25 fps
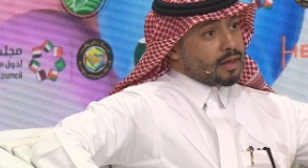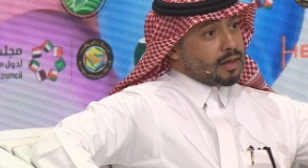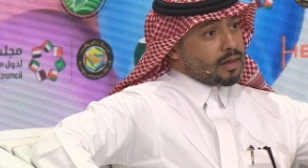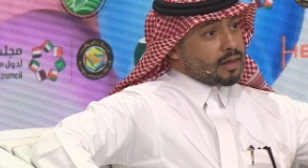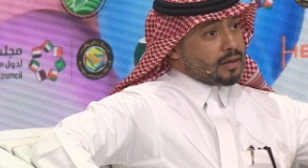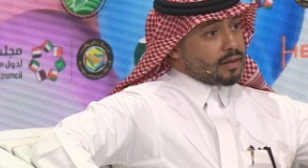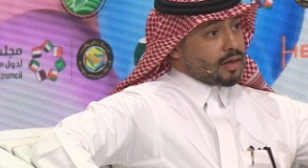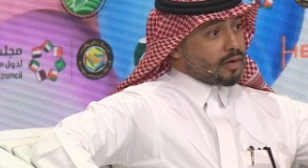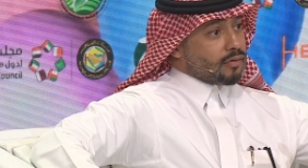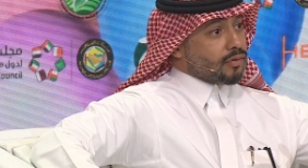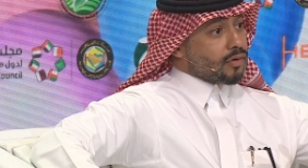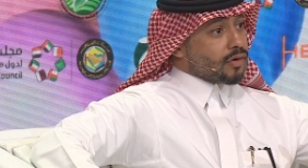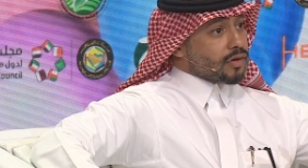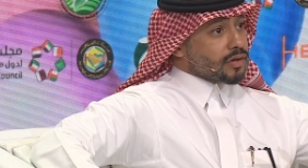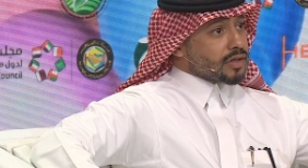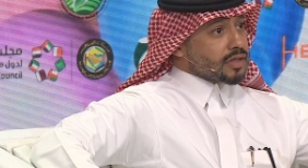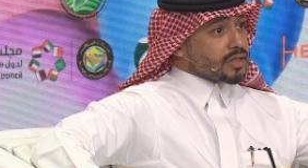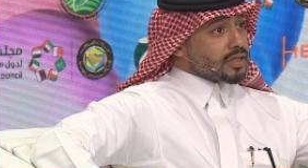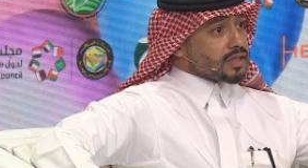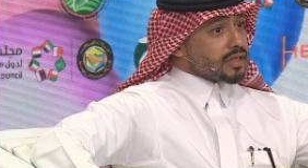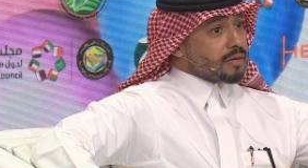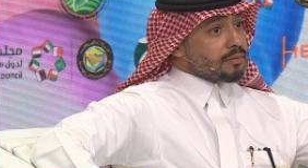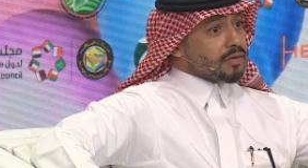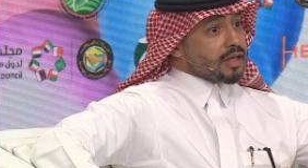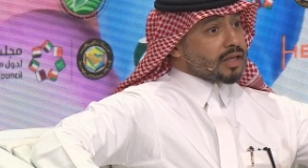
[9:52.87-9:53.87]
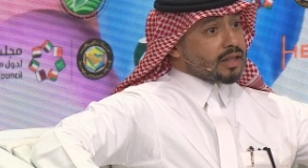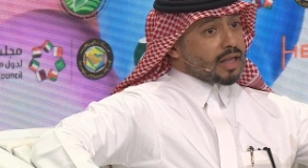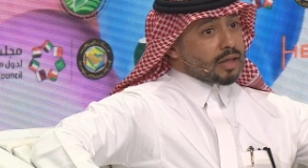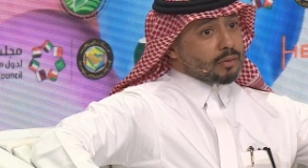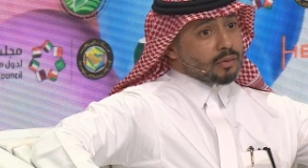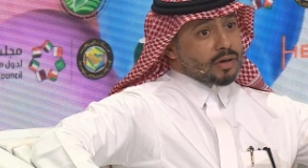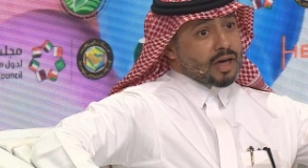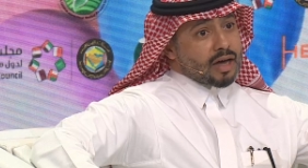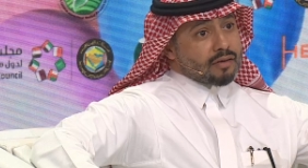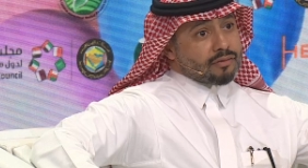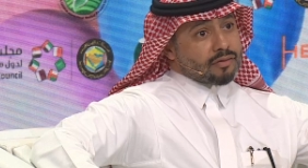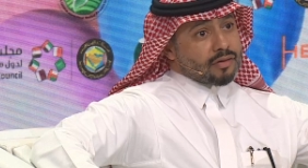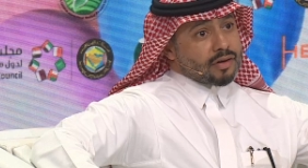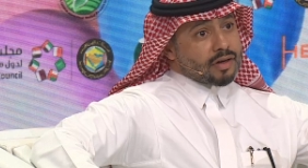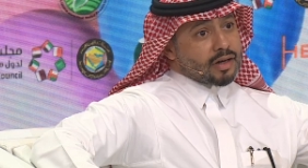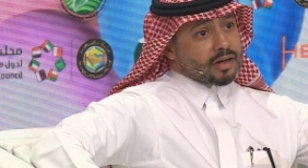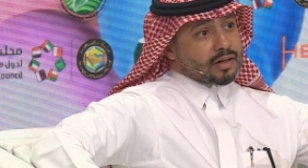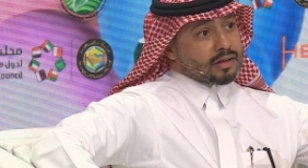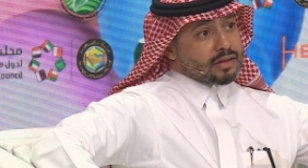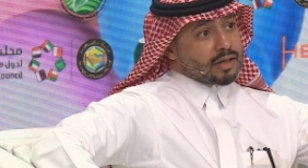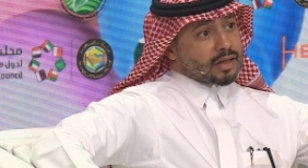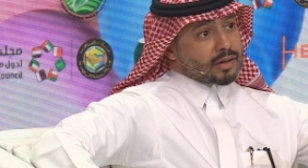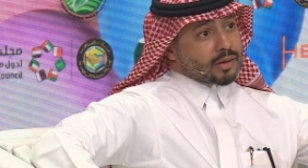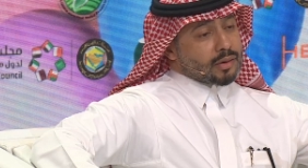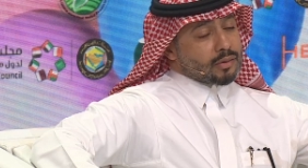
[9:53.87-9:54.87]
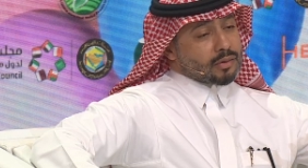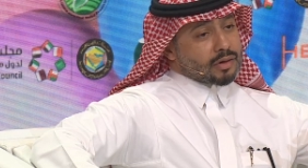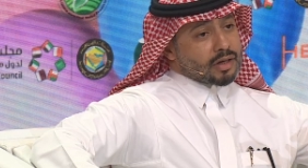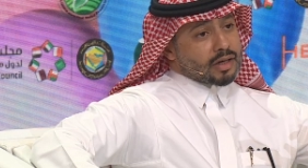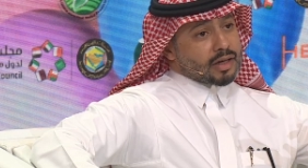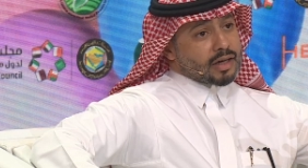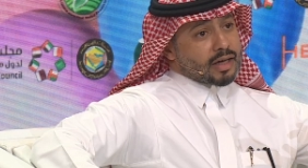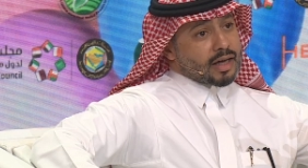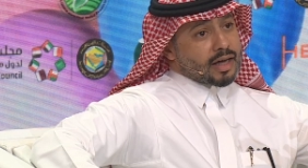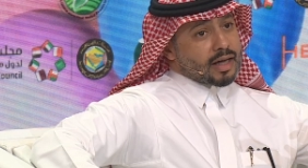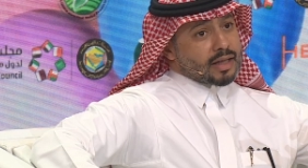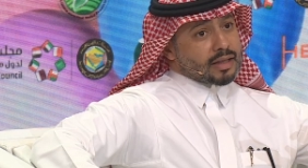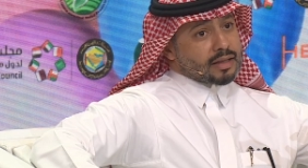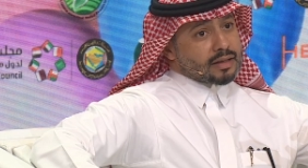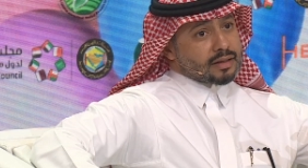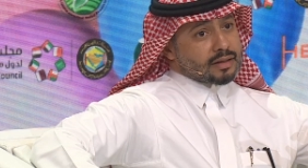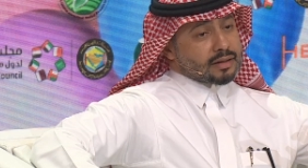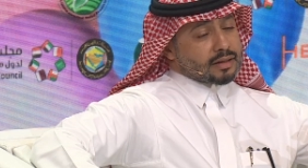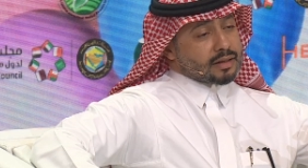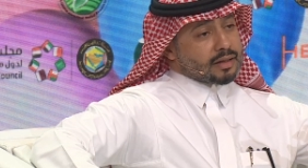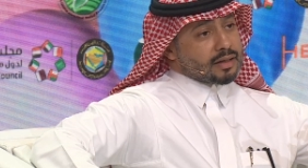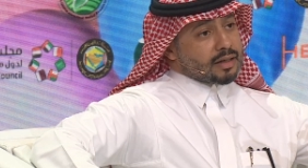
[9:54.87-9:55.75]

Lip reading: Therefore, this is something that we have learned, that looking at